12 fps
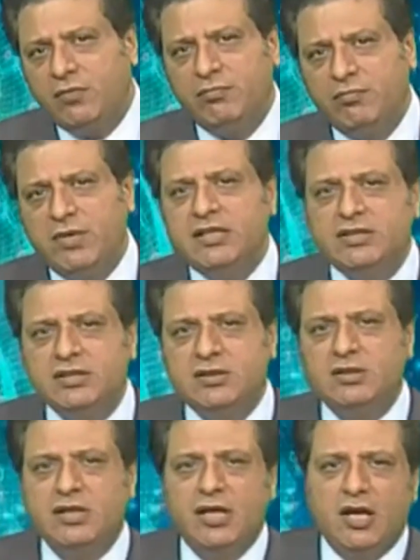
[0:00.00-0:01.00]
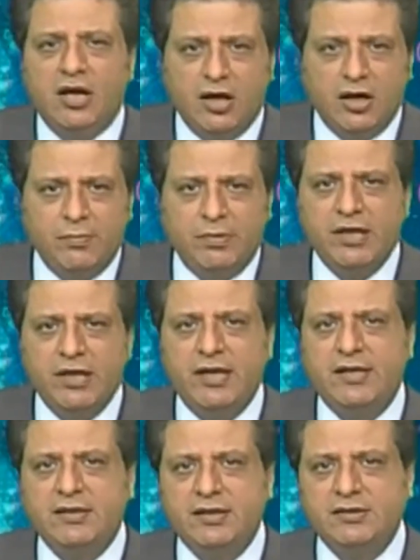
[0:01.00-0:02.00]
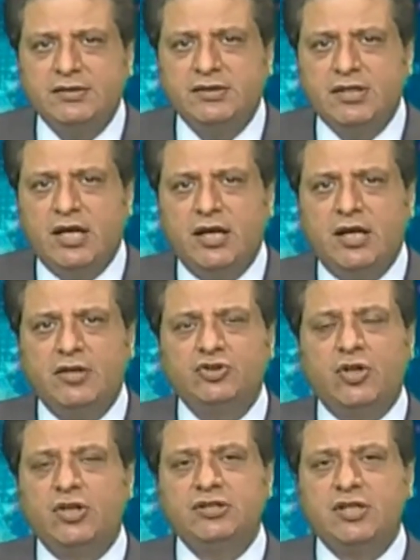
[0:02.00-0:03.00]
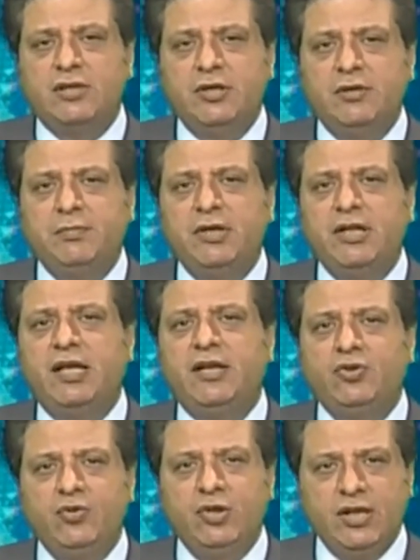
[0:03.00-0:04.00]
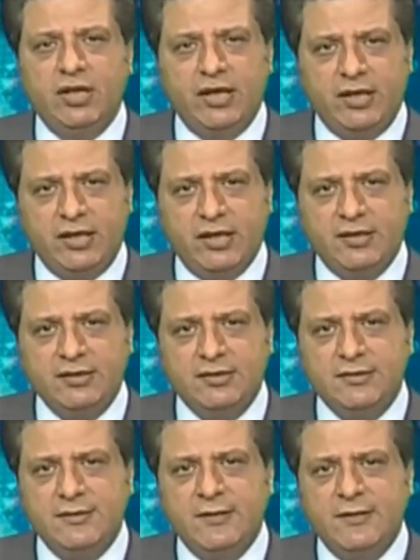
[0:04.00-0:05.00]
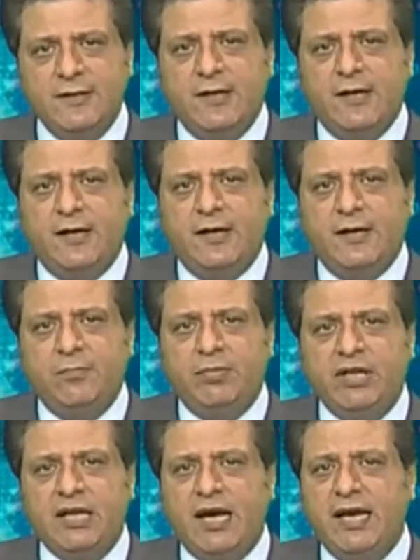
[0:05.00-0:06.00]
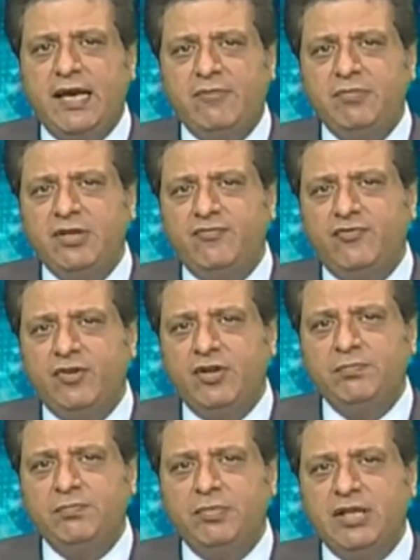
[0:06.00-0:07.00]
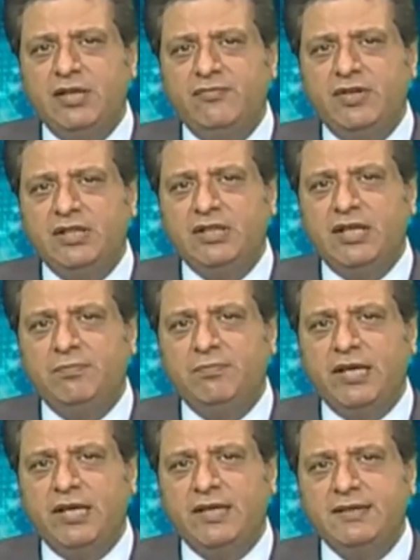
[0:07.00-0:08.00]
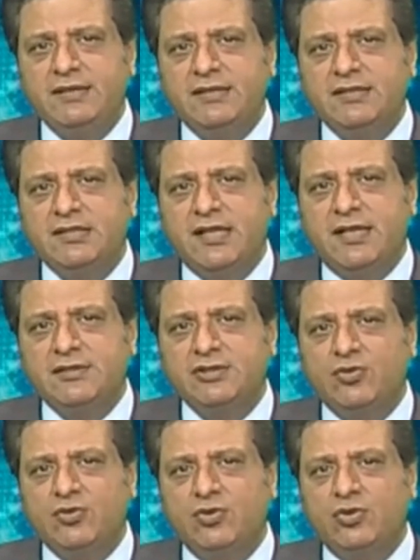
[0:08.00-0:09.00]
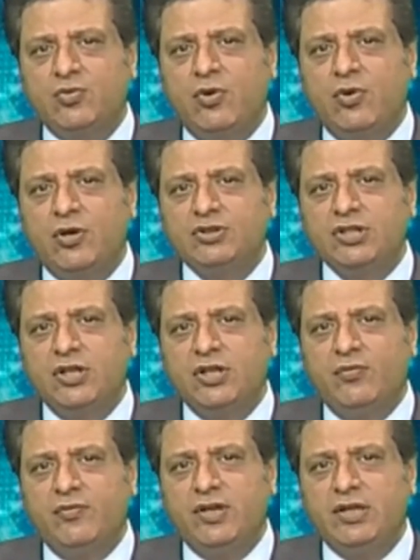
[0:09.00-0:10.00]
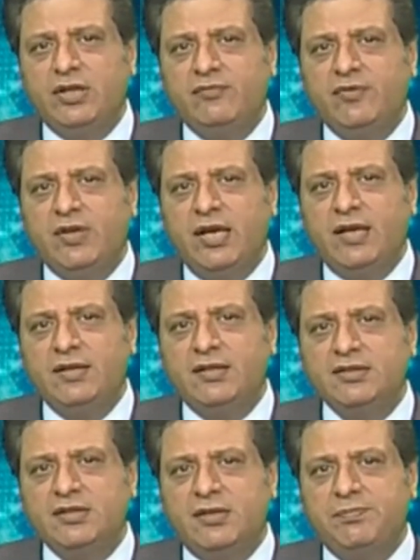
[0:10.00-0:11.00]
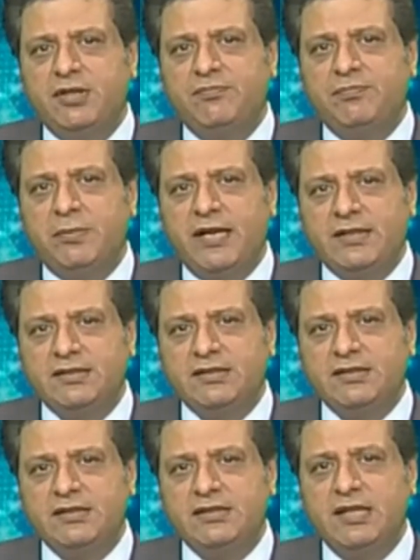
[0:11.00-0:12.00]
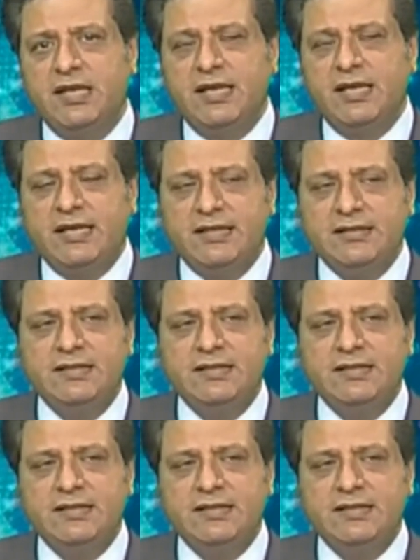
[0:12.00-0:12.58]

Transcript: in major urban and suburban and rural areas. But I have been firm believer that breaking the status quo towards innovative and disruptive practices